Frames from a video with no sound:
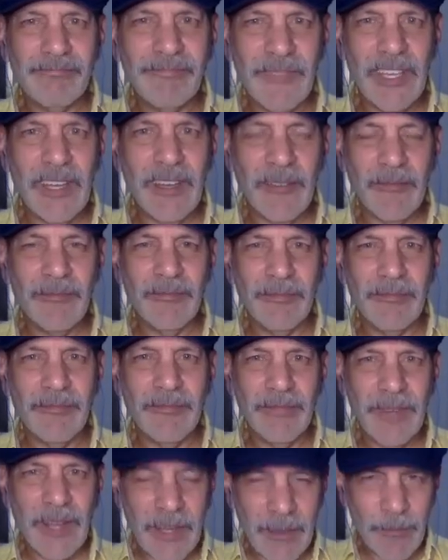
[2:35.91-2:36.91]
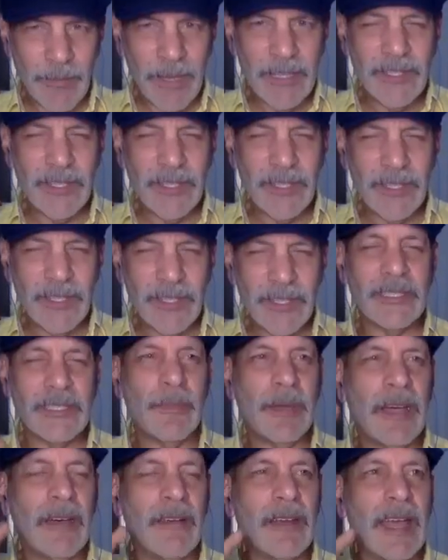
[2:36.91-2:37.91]
Yeah. Like messages
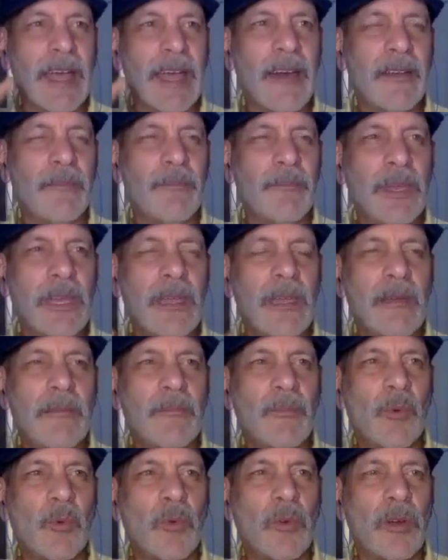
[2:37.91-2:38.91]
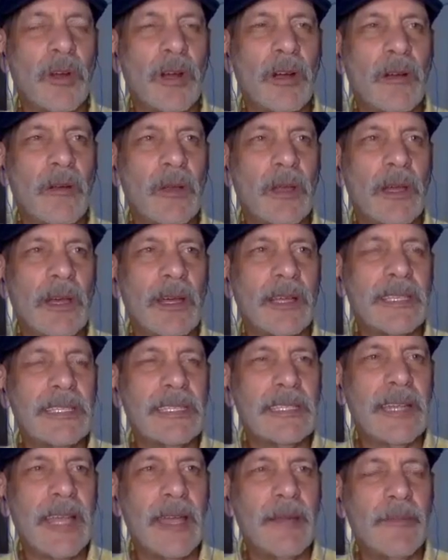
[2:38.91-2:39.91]
about how to be more
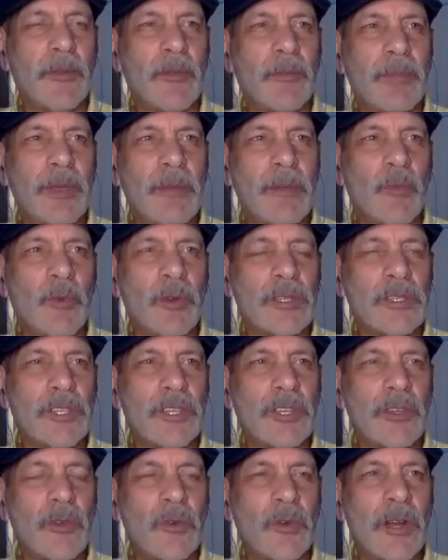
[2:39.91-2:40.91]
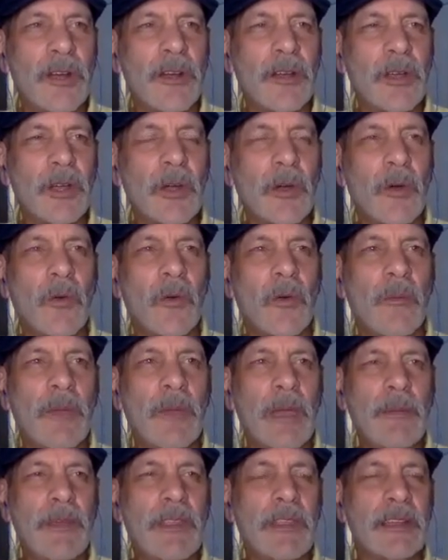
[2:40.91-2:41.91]
stable, be more secure. Or
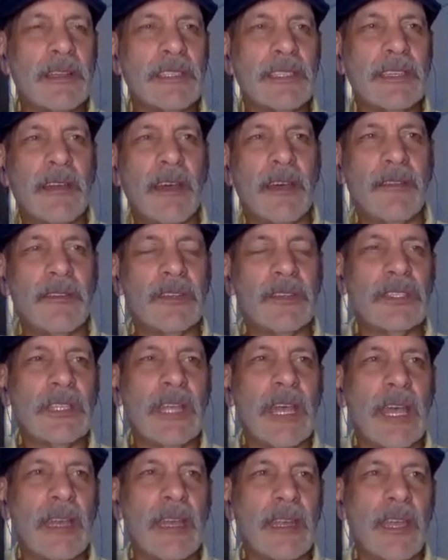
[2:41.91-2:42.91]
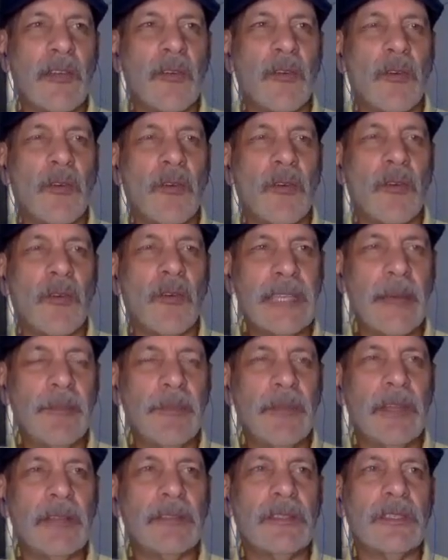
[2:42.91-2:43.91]
maybe there's an understanding or an
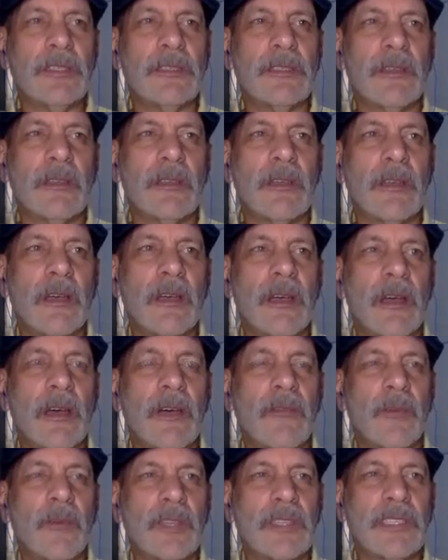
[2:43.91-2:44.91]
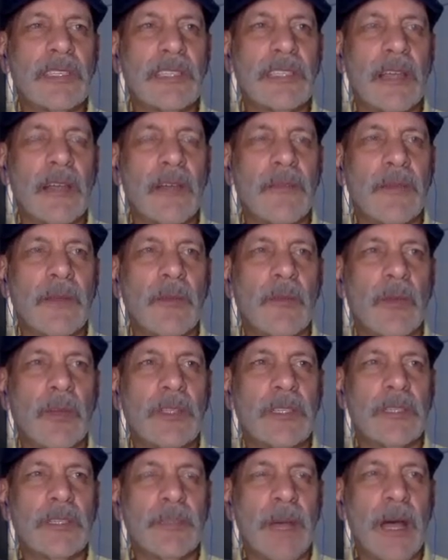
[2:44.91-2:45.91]
acceptance of oneself in
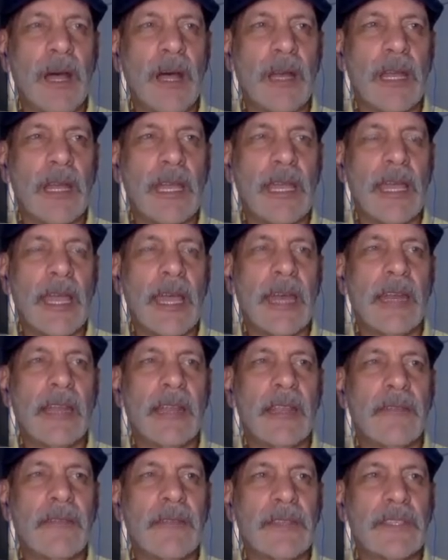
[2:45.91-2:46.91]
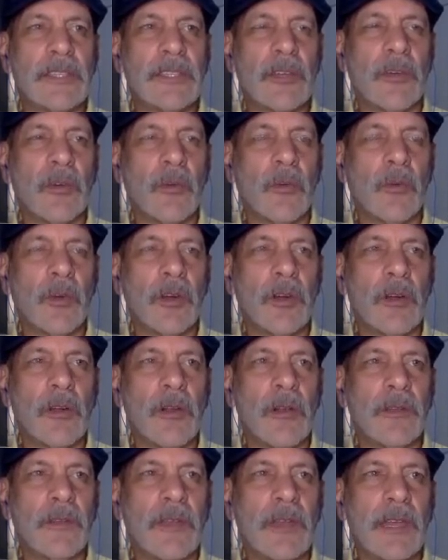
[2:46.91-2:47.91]
one's body and in the physical
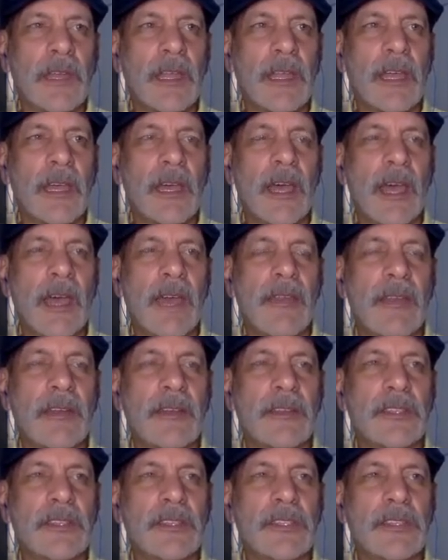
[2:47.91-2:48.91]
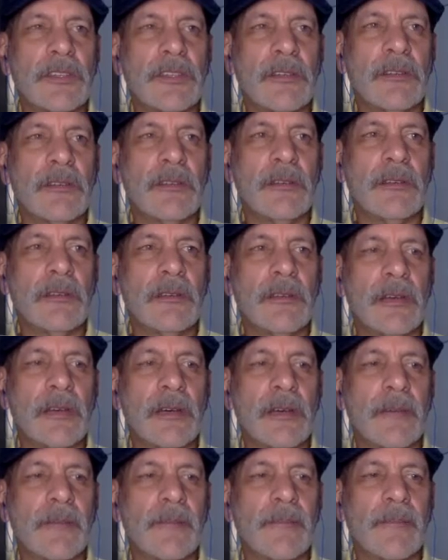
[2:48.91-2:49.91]
world. And there's a certain
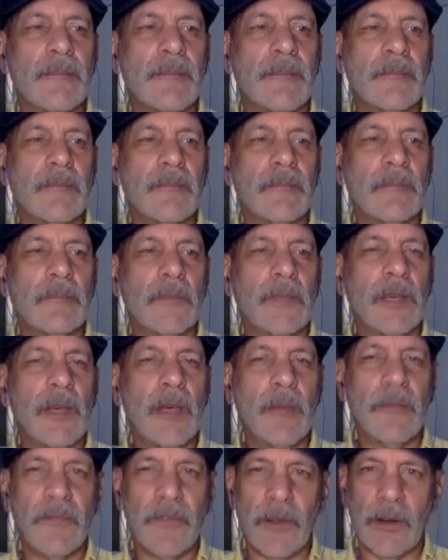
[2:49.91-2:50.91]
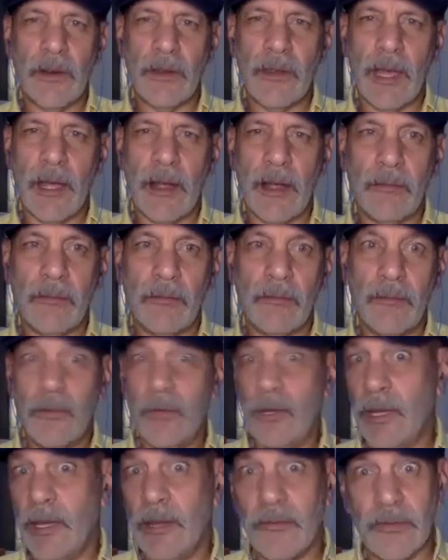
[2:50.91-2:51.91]
comfort there.
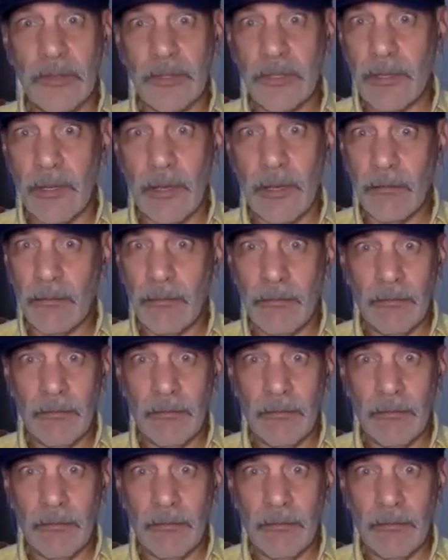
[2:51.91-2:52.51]
Really interesting.